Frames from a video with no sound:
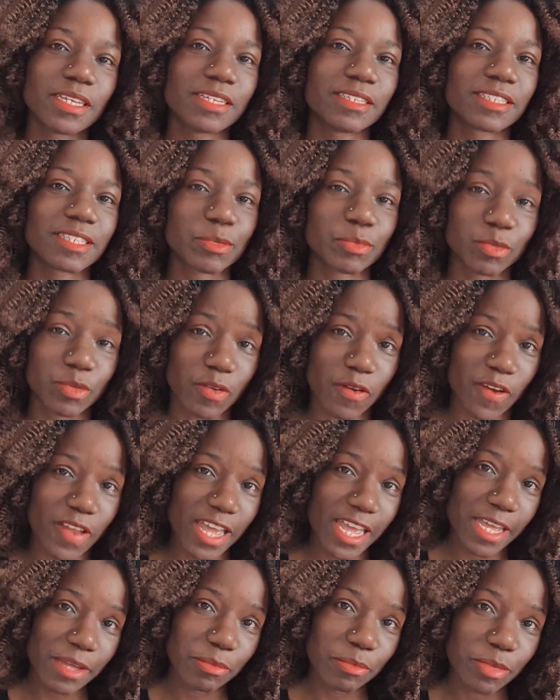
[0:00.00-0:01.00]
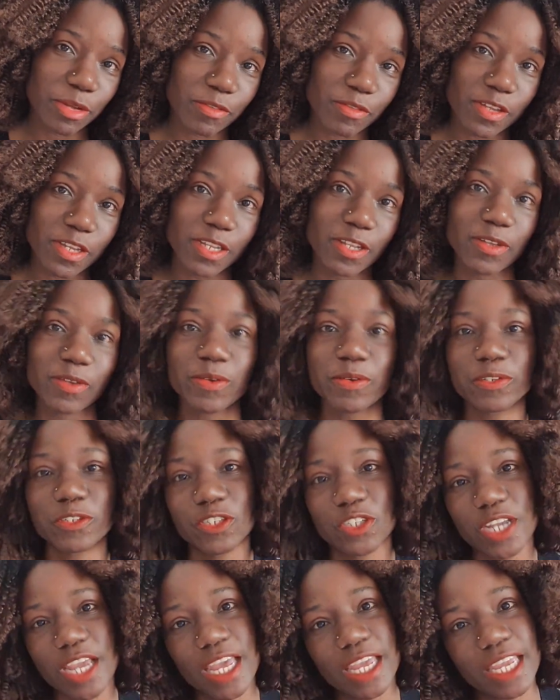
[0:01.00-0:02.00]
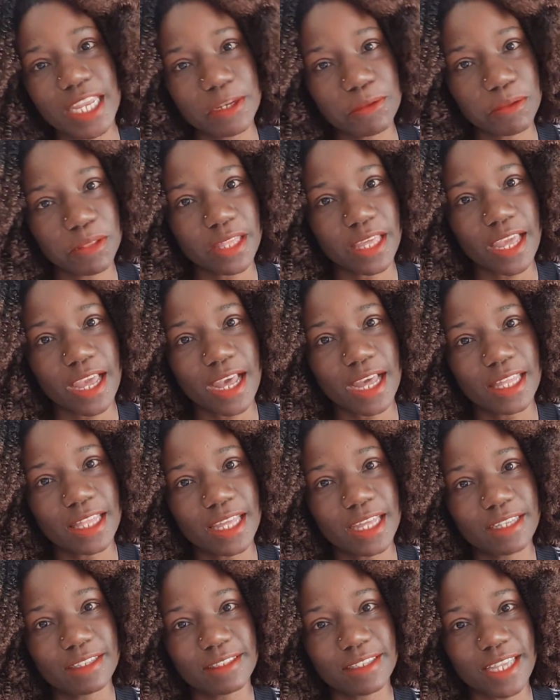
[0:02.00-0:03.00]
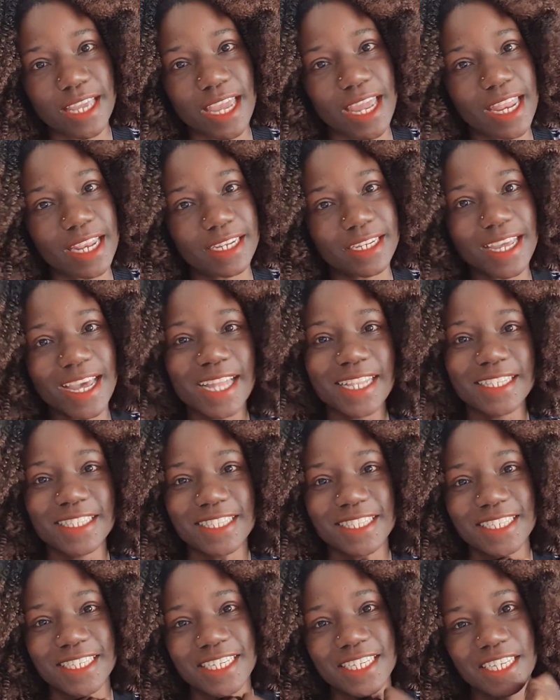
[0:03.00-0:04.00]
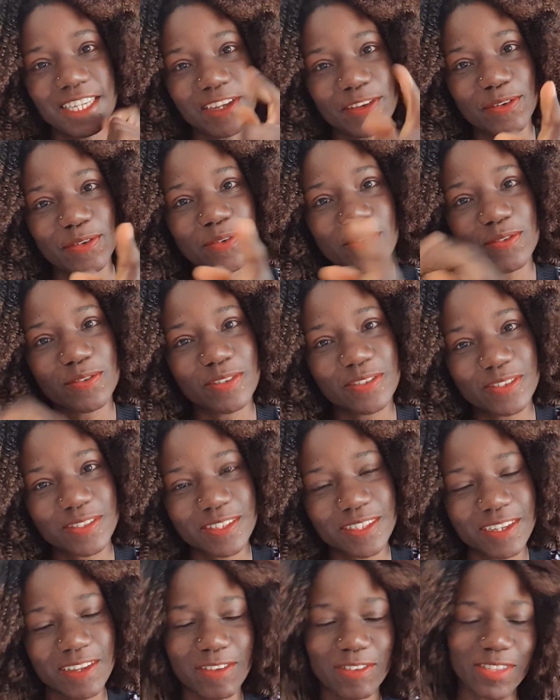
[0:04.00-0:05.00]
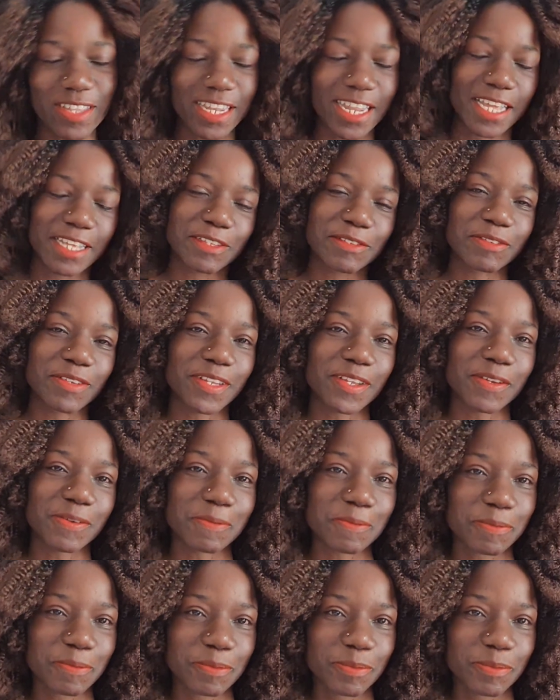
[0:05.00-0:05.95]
Subscribe my video, share it with the others, and I'll see you on the next video.